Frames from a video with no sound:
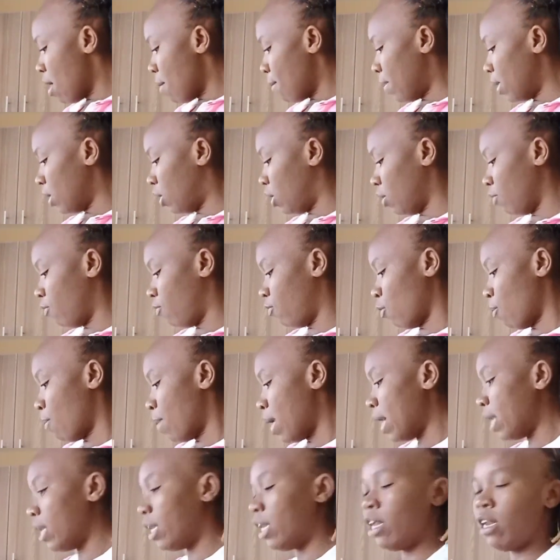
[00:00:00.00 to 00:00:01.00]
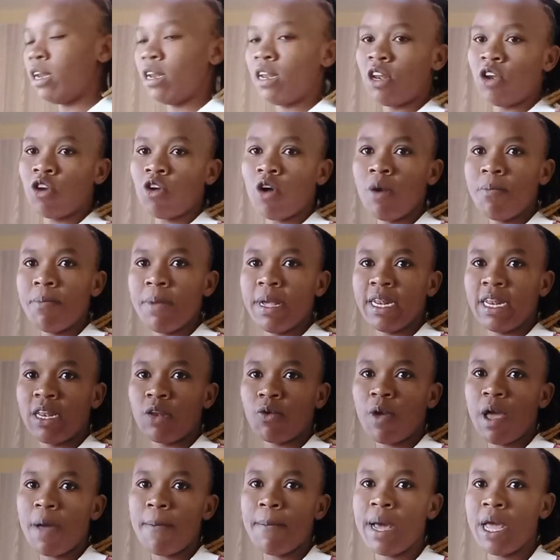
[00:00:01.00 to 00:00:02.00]
But if you buy it in installments,
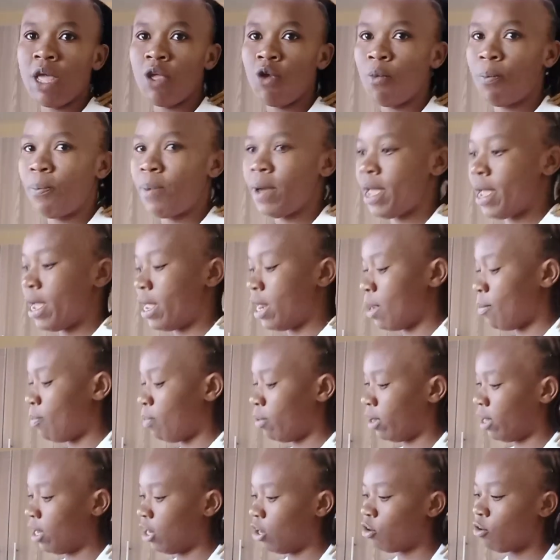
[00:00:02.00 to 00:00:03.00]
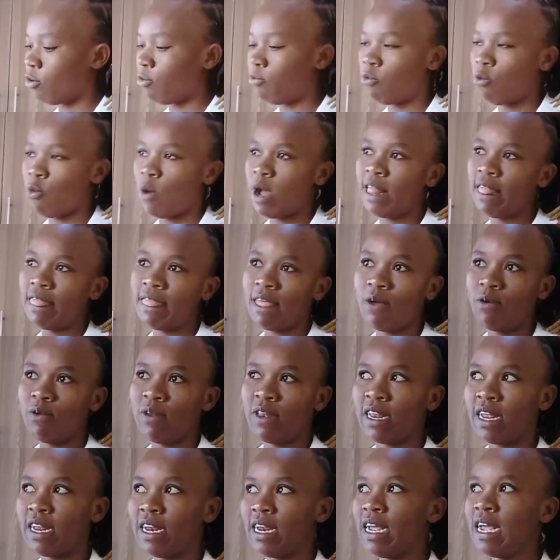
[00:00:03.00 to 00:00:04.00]
whereby you pay a deposit of
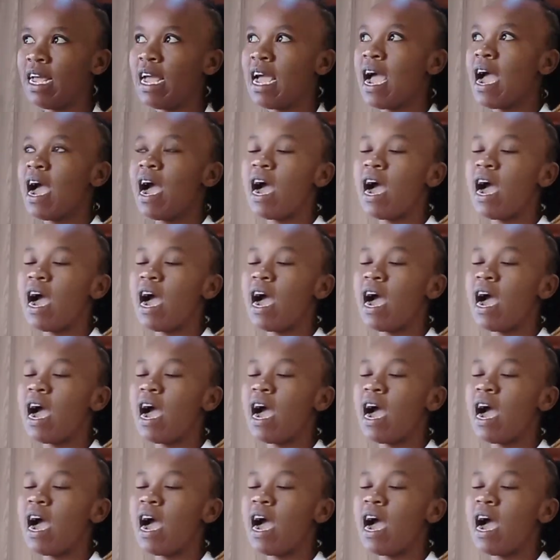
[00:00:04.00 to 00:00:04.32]
1,000